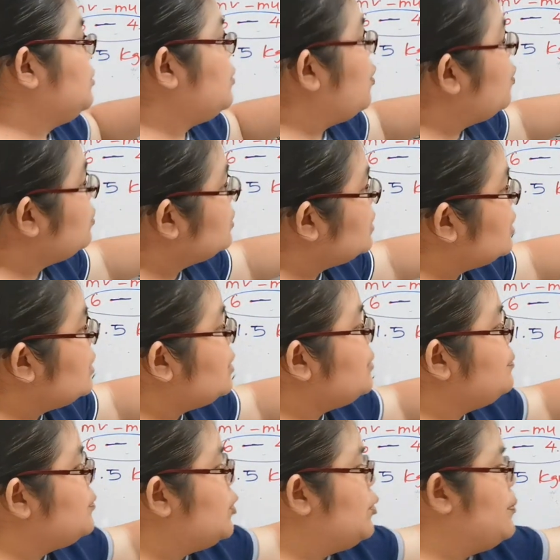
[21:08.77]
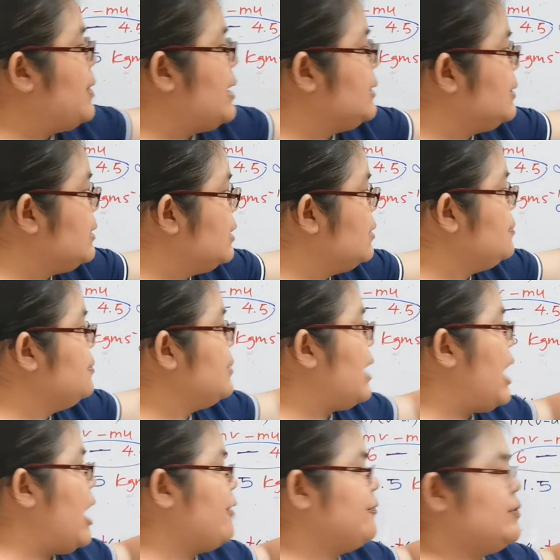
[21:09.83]
total momentum
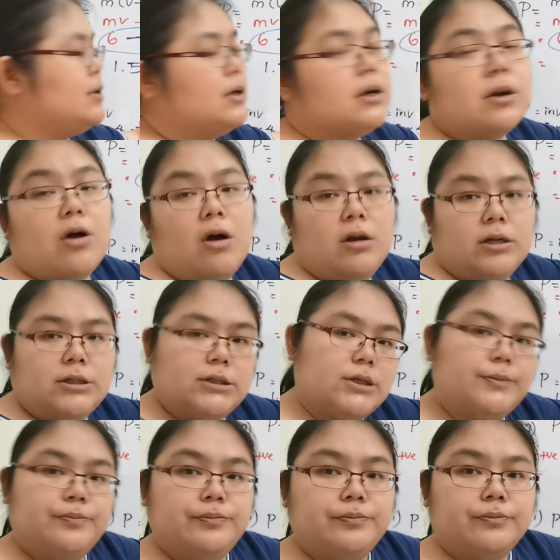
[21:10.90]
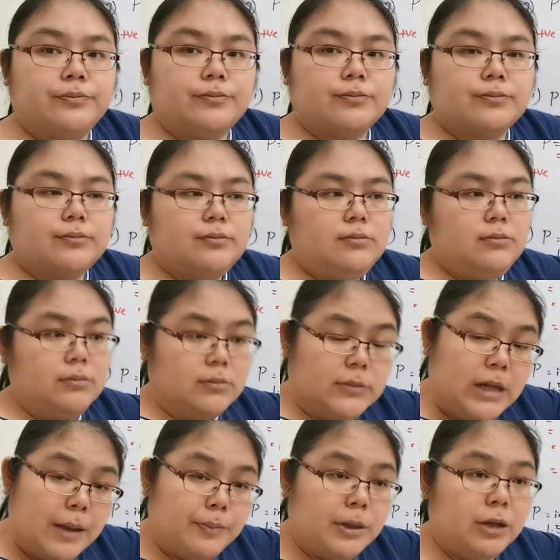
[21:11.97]
after collision.
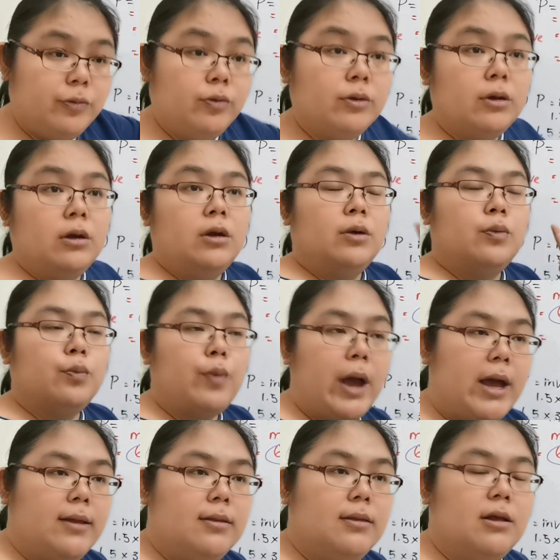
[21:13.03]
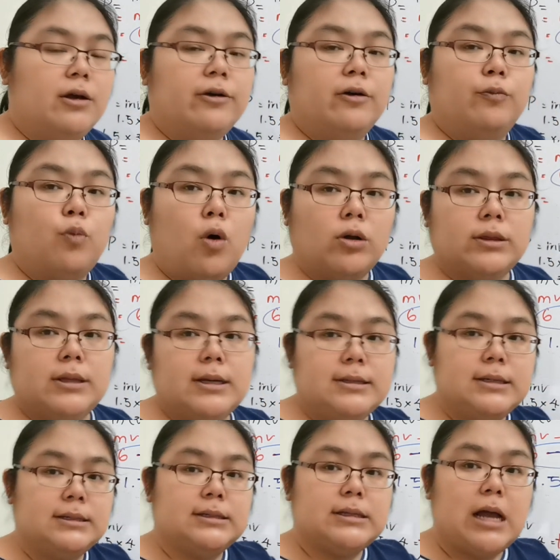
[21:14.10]
That means when the water
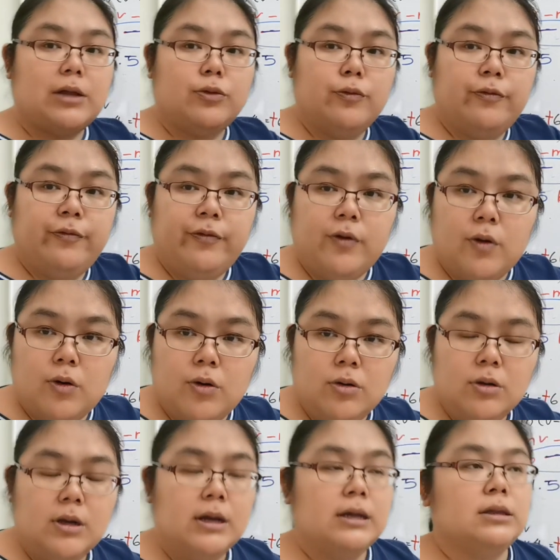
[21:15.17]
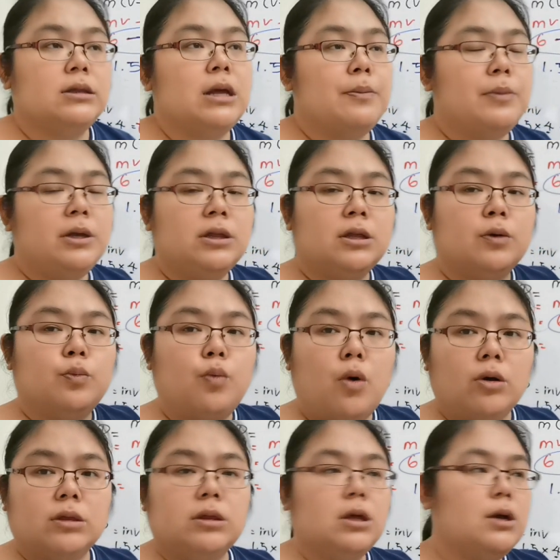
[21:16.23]
just start to flow, that means the
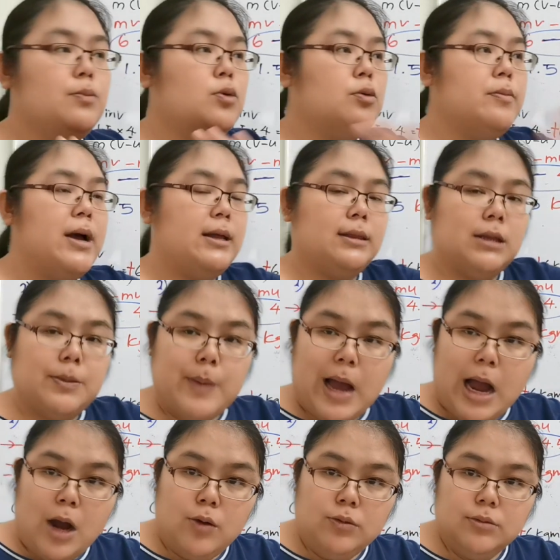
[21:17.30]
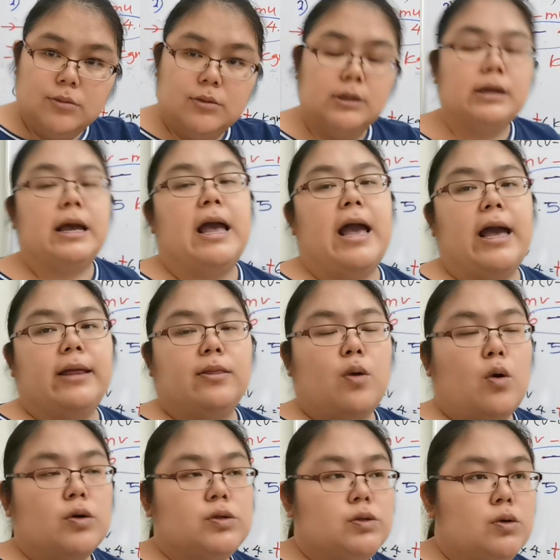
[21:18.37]
water momentum out and
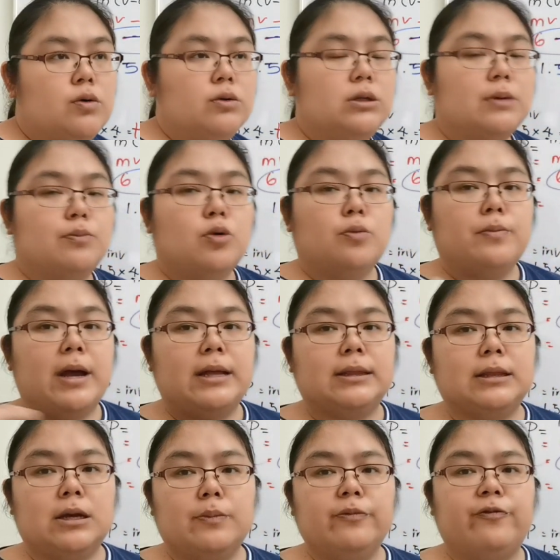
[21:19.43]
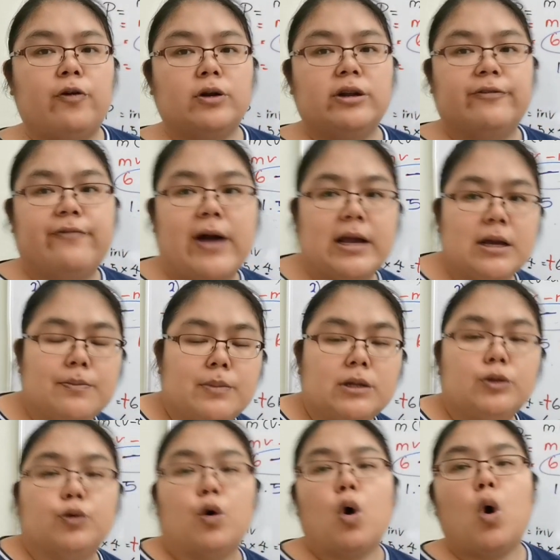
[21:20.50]
also the momentum for the
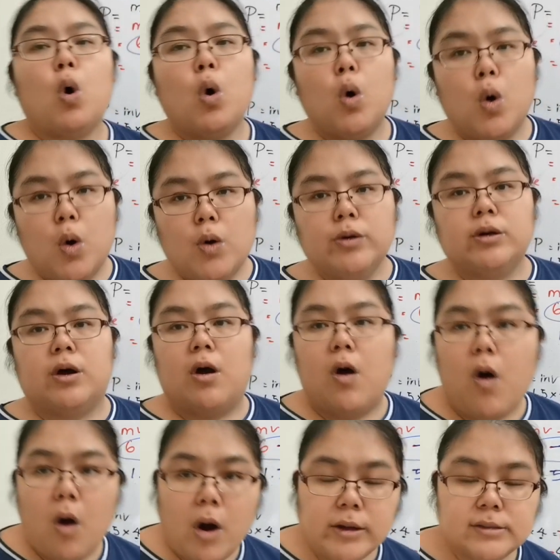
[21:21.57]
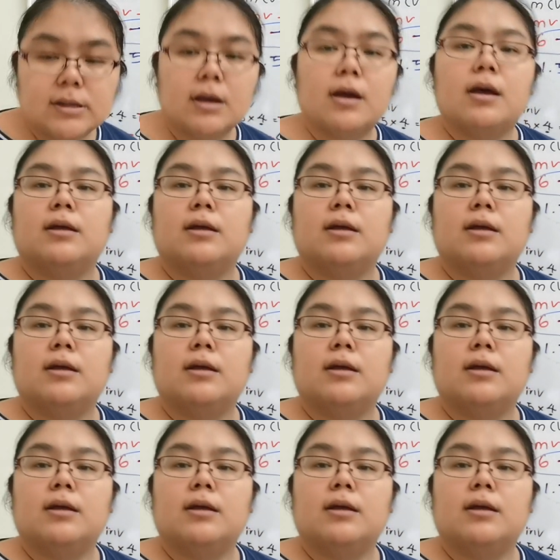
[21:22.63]
fireman to hold the horse,